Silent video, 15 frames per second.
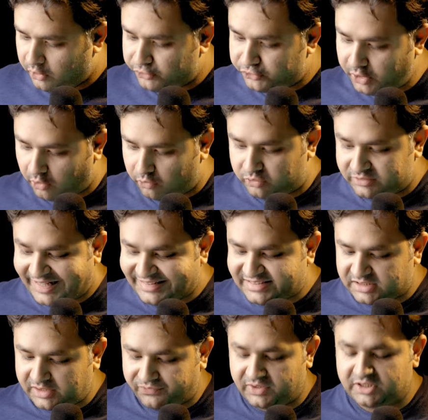So that's
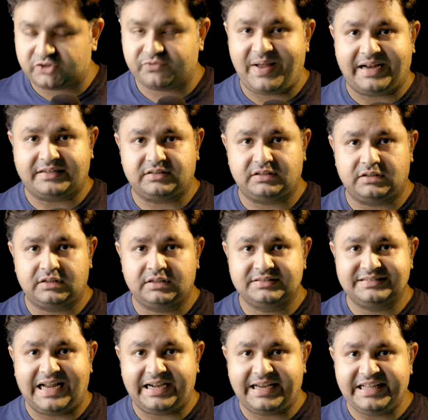the first factor
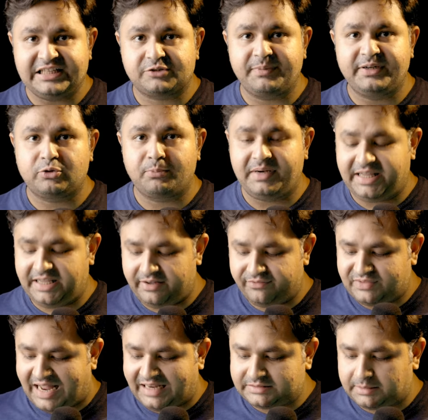that leads me to
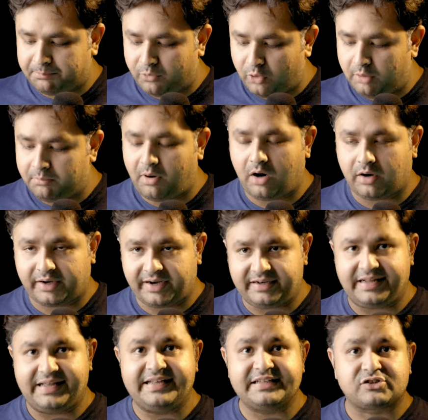believe that the
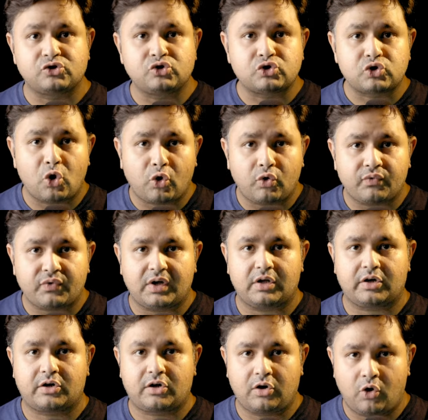market is
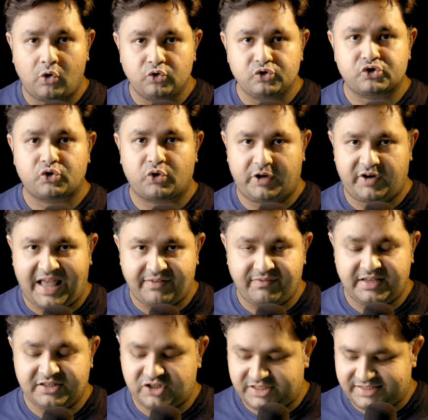nowhere close to
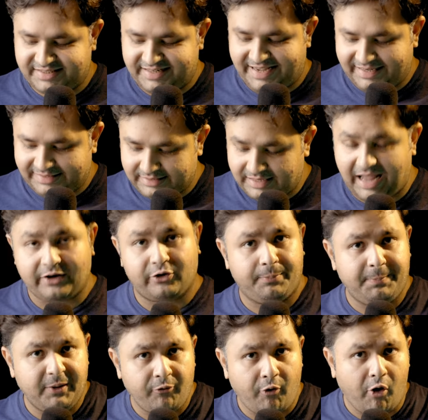arriving just yet. I
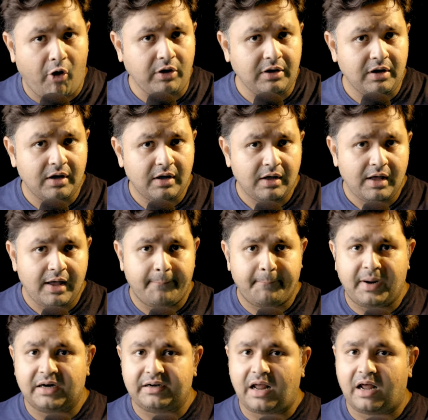could be wrong,
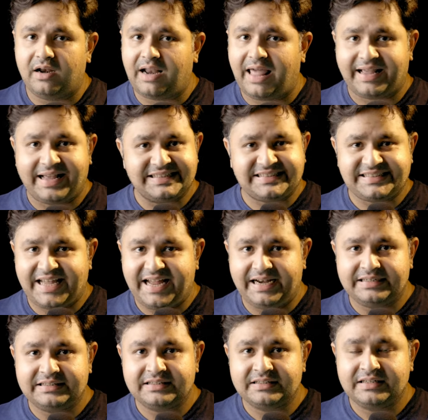but like I
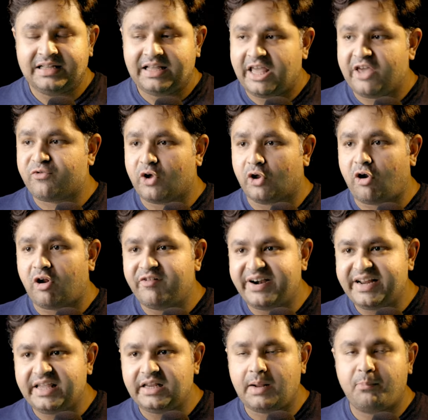said, if you're
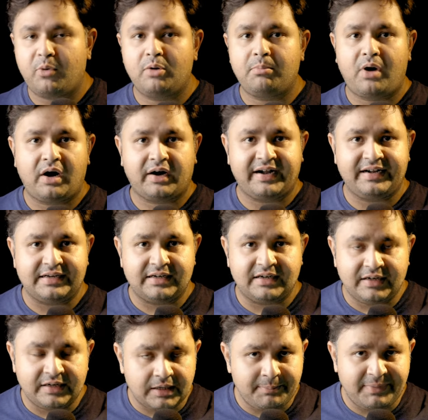already in a bull market and a
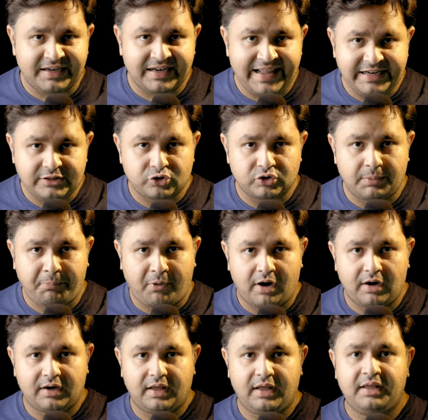little bit late to the
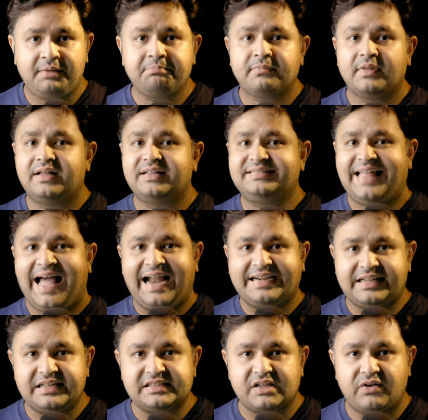party,
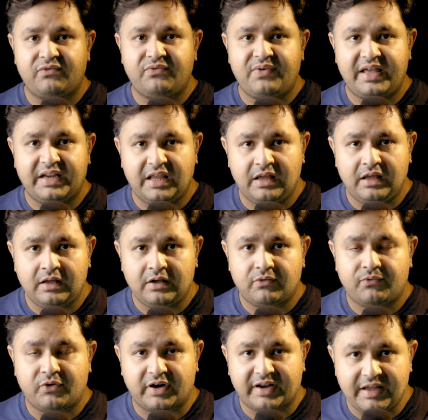that is a very
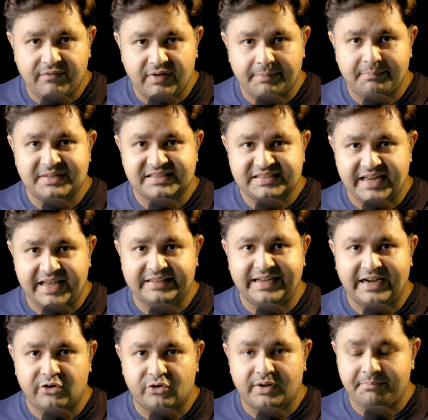forgiving mistake
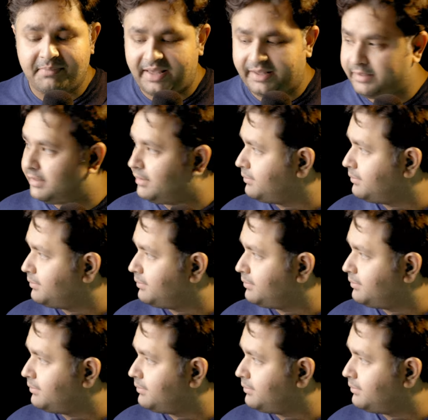that you can make.